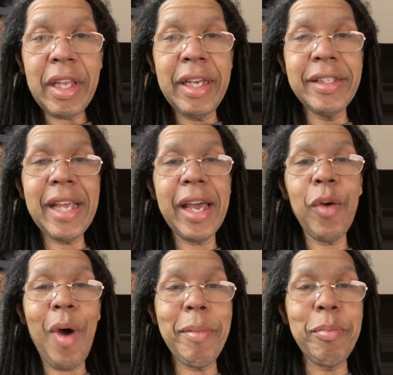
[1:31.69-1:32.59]
is that
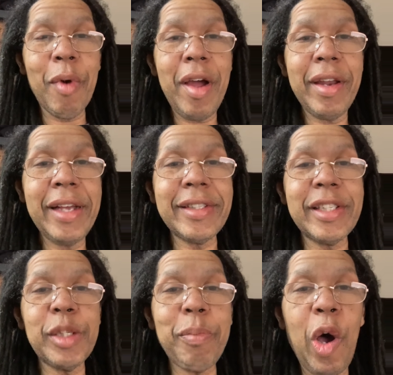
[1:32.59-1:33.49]
Kwame Brown has
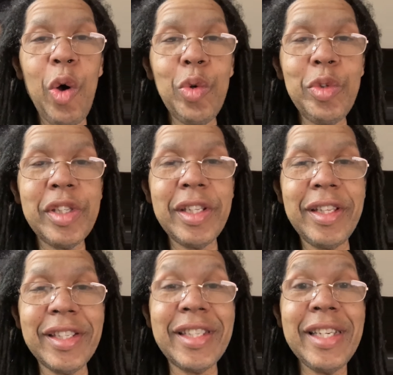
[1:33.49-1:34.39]
exposed
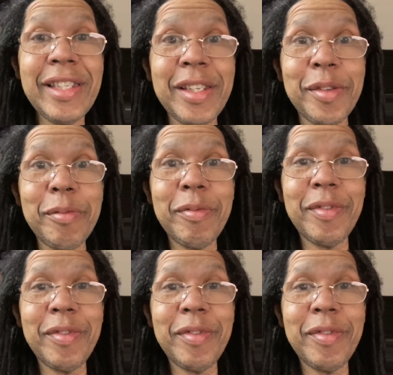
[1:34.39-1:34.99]
the system,